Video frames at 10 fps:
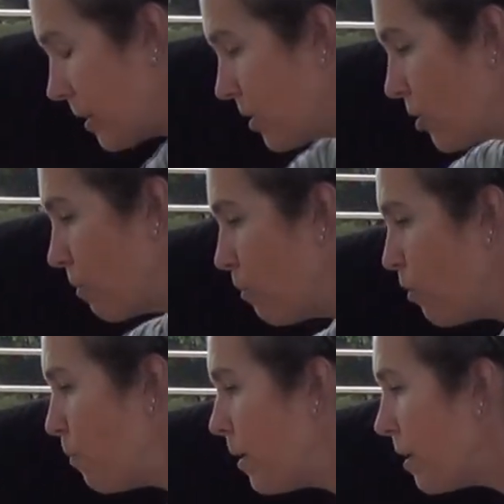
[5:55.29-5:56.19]
into the
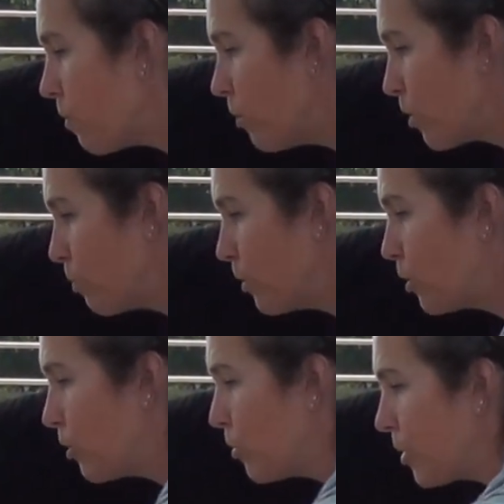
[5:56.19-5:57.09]
movement, which
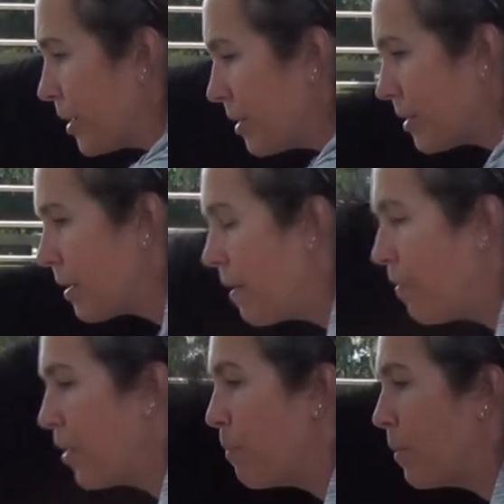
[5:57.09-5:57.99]
produces
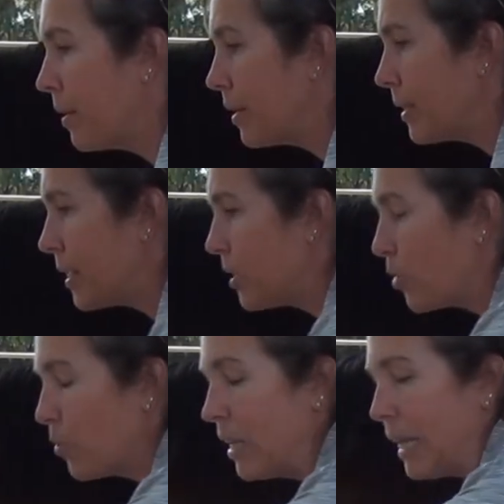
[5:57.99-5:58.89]
the ability
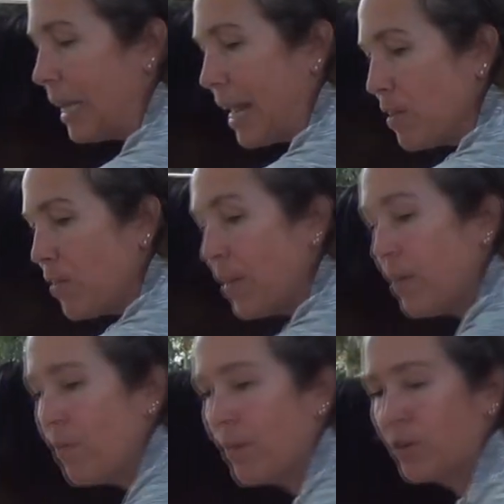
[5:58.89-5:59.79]
to
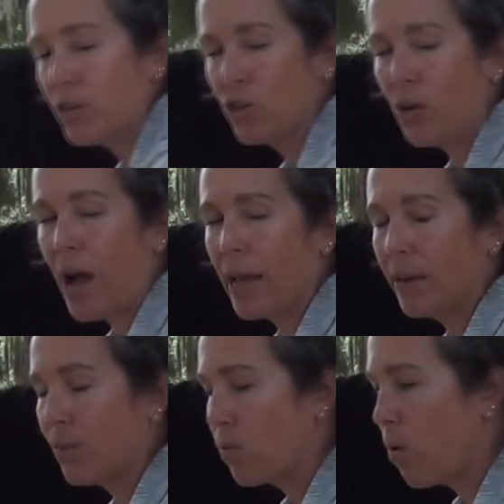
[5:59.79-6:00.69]
lengthen their stride
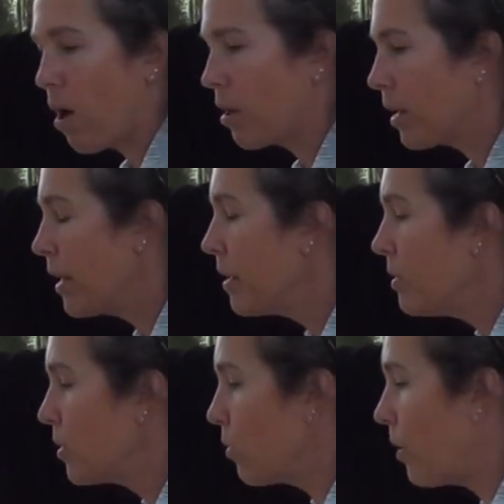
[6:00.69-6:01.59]
at the walk.
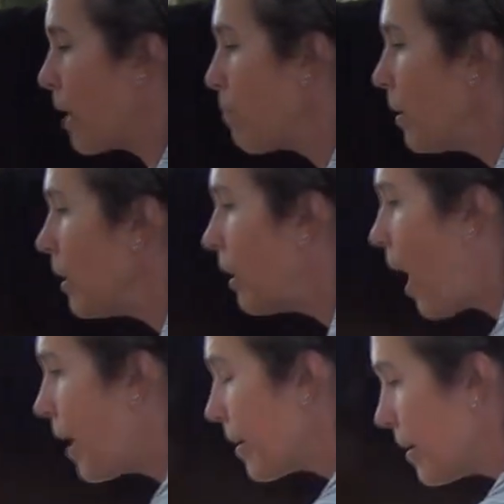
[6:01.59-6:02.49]
So like
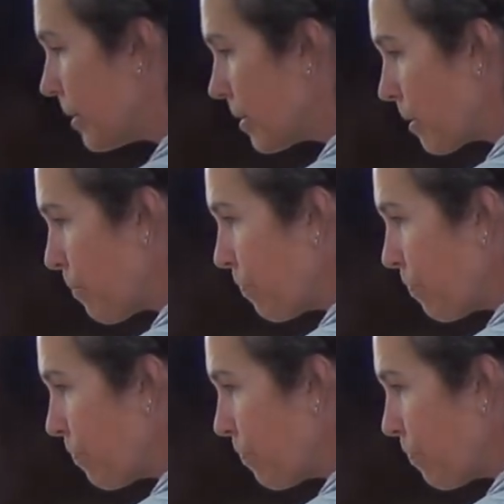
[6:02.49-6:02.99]
Pilates,